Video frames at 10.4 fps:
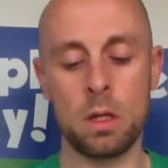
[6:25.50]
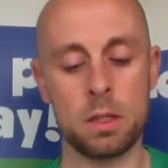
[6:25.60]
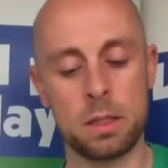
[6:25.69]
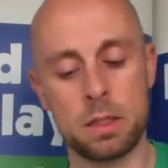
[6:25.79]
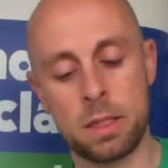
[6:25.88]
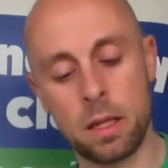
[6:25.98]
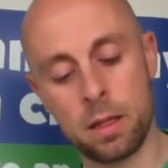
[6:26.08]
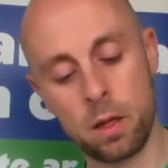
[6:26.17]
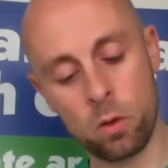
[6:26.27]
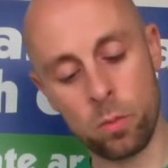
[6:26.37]

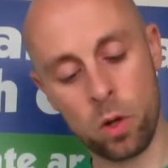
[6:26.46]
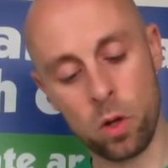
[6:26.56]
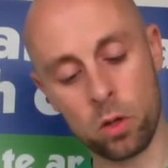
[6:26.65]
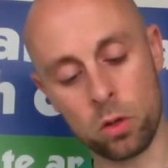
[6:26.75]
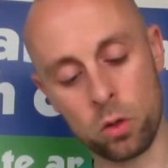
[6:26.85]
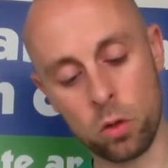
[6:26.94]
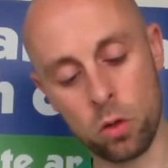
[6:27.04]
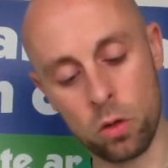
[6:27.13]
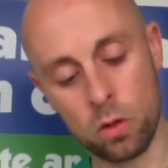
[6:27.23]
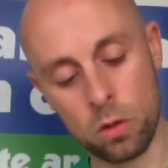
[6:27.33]
Stand that up on
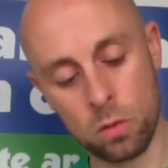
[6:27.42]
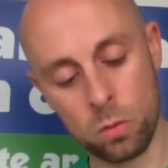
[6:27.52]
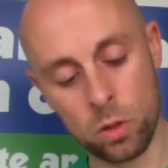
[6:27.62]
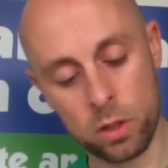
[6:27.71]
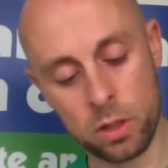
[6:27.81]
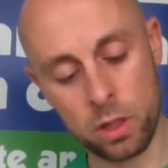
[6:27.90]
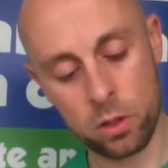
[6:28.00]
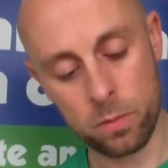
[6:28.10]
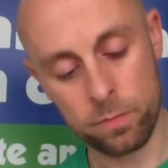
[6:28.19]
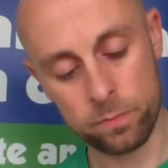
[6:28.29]
your
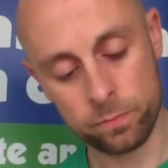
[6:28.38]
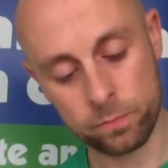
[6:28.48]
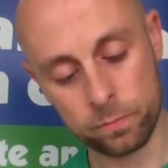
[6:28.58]
workstation,